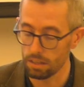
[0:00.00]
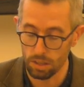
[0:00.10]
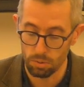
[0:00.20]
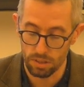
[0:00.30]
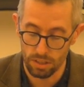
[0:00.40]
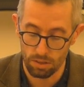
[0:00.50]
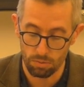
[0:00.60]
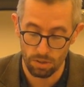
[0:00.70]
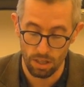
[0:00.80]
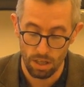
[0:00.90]

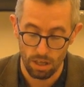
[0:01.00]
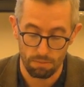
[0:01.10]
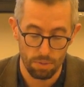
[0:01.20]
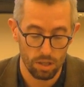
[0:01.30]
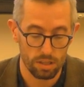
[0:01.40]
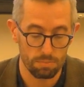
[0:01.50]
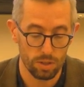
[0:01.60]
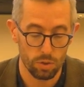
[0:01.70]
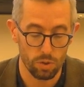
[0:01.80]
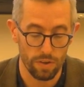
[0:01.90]
lodestone of Marx's
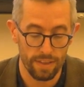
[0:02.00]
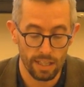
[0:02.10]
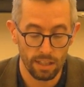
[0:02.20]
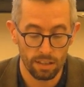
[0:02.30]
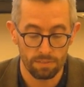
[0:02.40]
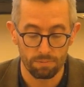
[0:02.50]
mature thinking,